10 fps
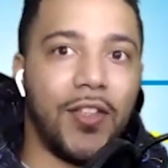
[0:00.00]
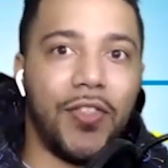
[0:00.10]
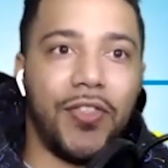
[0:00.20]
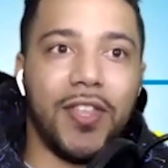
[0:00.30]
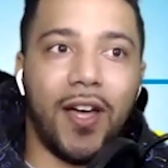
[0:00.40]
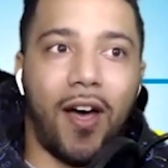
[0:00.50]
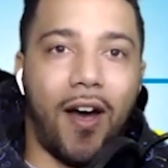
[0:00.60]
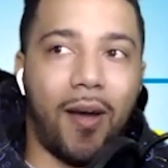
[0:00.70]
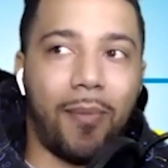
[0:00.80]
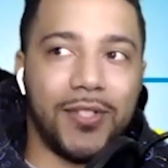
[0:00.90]
the
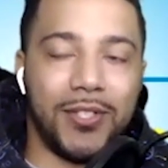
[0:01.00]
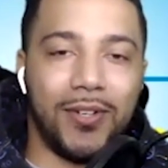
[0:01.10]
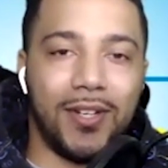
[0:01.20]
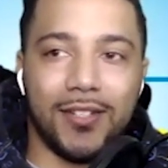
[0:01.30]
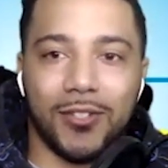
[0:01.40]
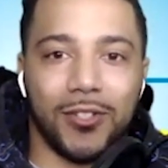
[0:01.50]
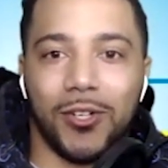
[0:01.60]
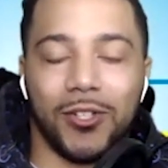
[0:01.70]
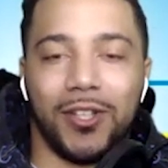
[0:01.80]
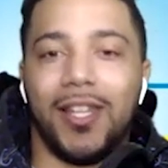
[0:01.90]
opportunities
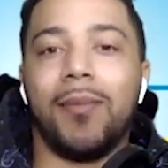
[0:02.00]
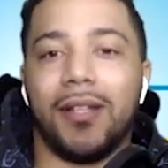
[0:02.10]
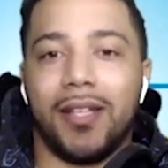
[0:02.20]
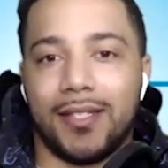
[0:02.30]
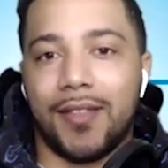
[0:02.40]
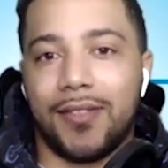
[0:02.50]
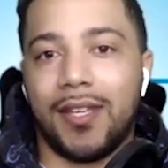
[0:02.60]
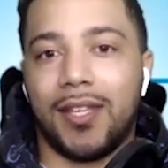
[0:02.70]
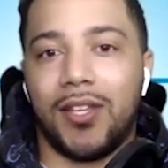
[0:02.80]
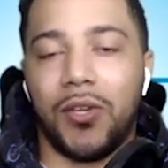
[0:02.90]
are limitless. And I
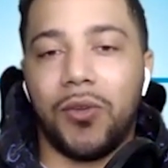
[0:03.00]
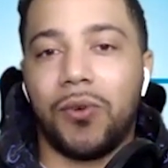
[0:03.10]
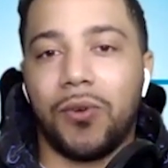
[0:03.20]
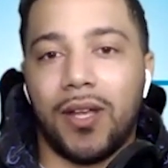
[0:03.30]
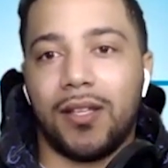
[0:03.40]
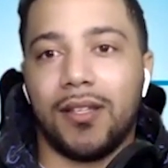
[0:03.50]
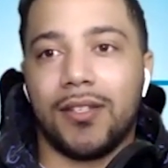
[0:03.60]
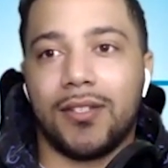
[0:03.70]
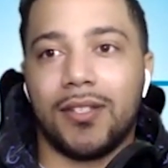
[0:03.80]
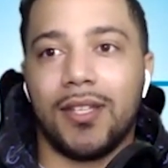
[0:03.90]
think you creating this